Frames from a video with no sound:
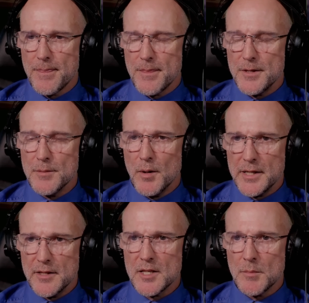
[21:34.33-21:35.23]
You might
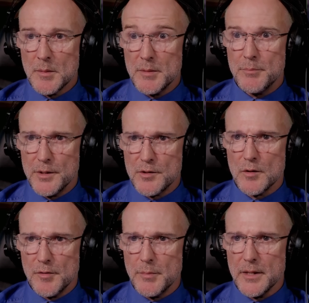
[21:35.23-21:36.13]
get that I'm a bit pissed off
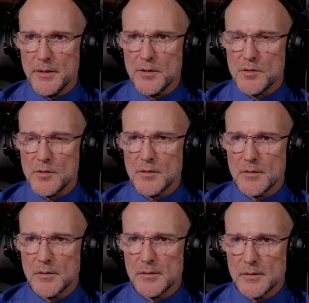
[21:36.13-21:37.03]
about this.
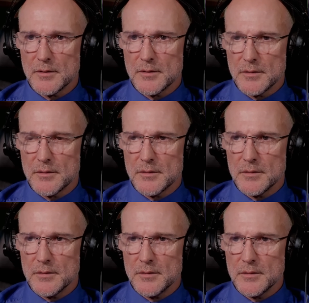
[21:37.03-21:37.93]

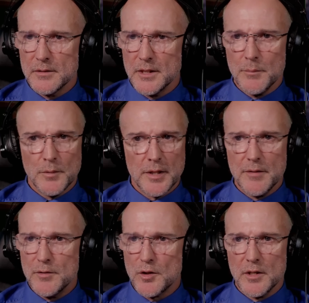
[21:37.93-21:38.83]
And I'm not even
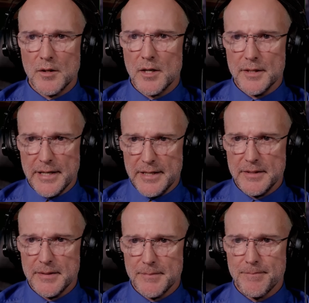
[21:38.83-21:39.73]
trying to hide that.
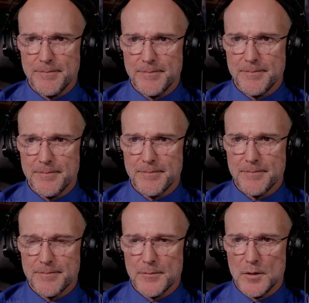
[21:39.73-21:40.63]

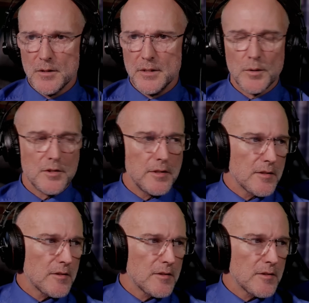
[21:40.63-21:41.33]
All right, what's next?